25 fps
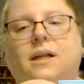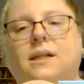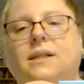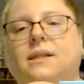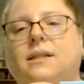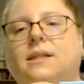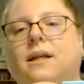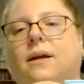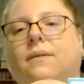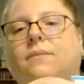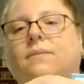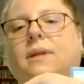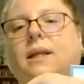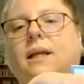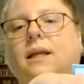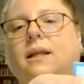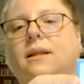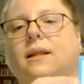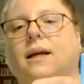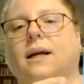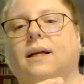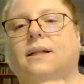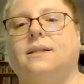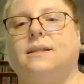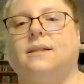something
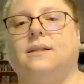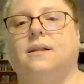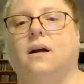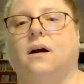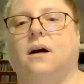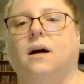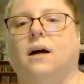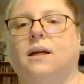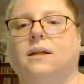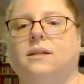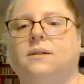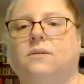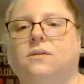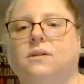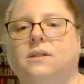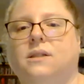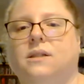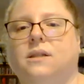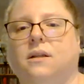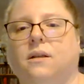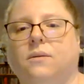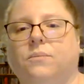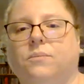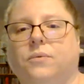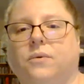that's not
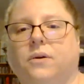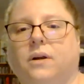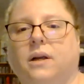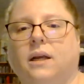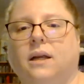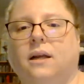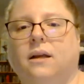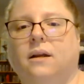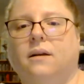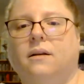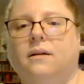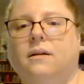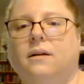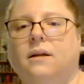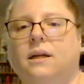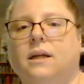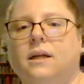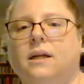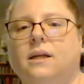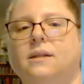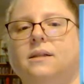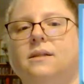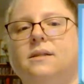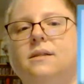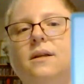slippery.
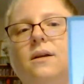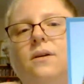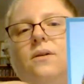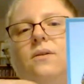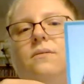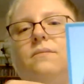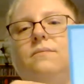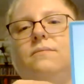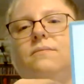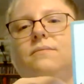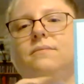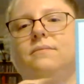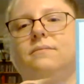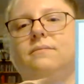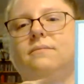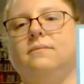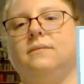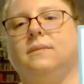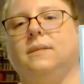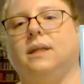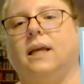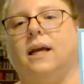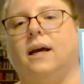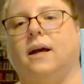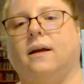So
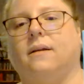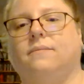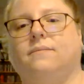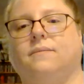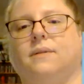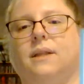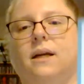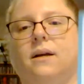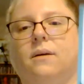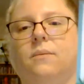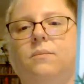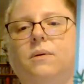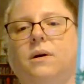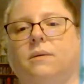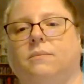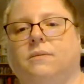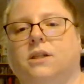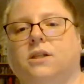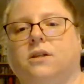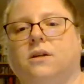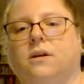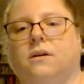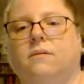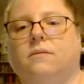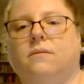yeah, there,
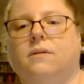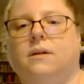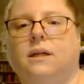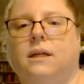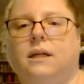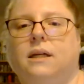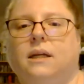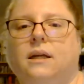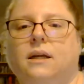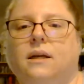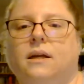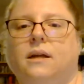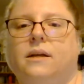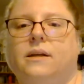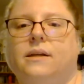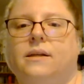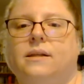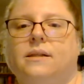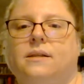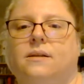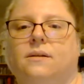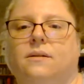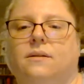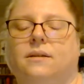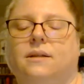Bobbi-Jo.
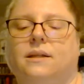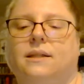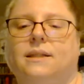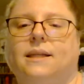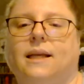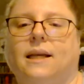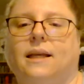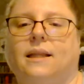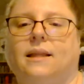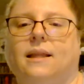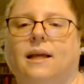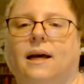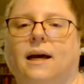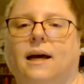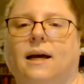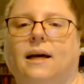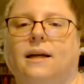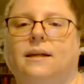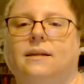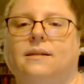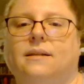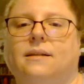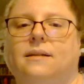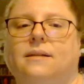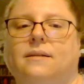So it looks like
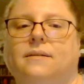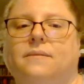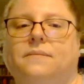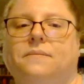that.